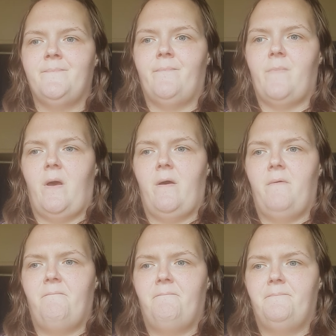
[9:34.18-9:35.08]

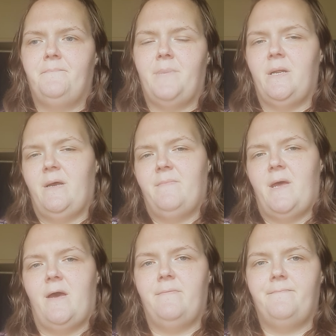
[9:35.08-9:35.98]
But I'm
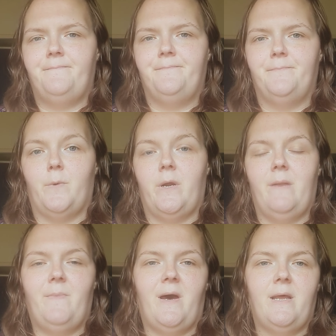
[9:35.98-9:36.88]
not worried
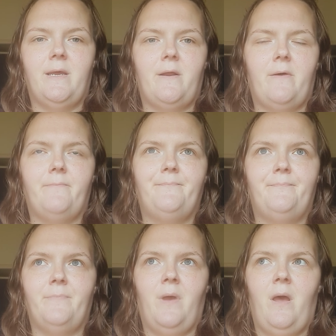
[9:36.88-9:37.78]
about it, you know.
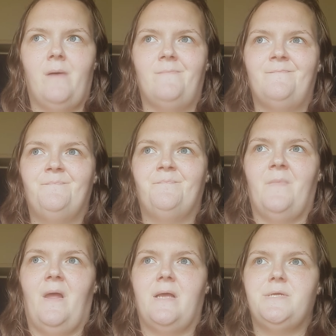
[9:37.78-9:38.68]

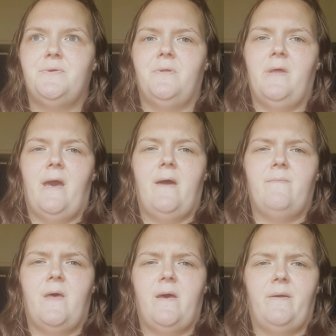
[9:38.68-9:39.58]
And I do know they have
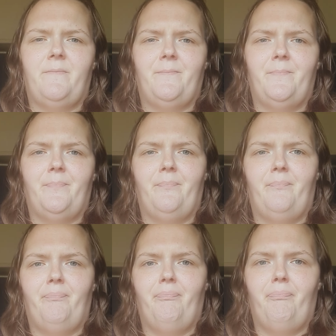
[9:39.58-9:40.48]
that
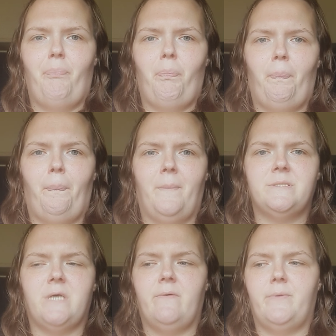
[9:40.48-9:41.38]

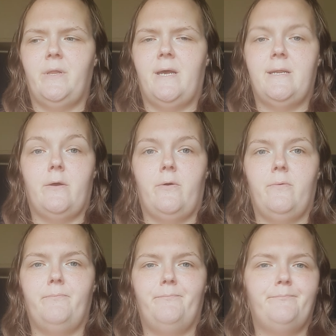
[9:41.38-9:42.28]
soft Reline at
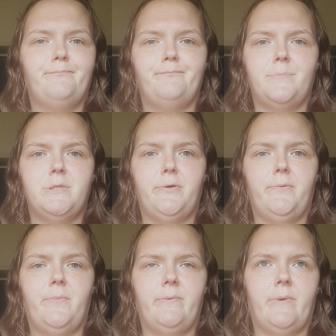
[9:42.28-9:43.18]
home
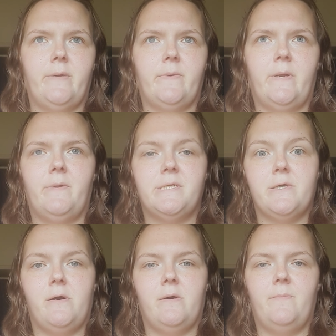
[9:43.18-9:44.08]
tube. I forget what it's
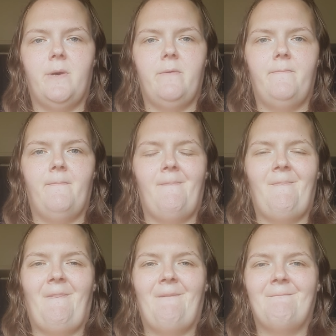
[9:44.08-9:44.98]
called, but
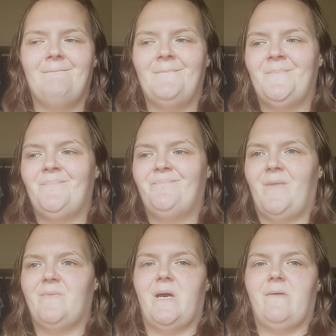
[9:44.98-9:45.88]

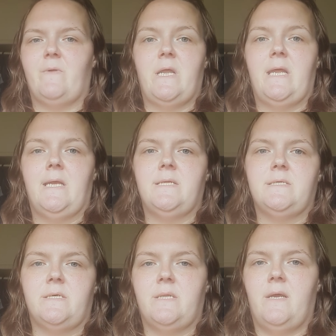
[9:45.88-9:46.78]
if I ever needed
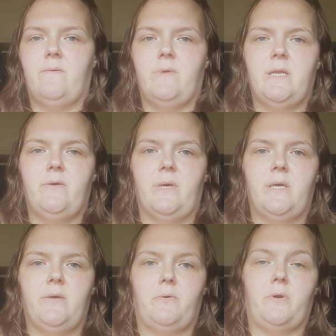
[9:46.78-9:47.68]
to like redo
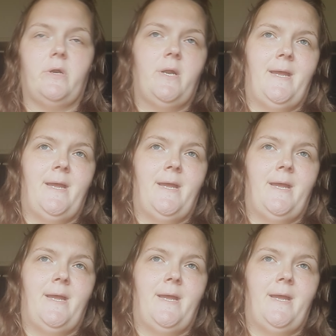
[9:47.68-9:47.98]
it or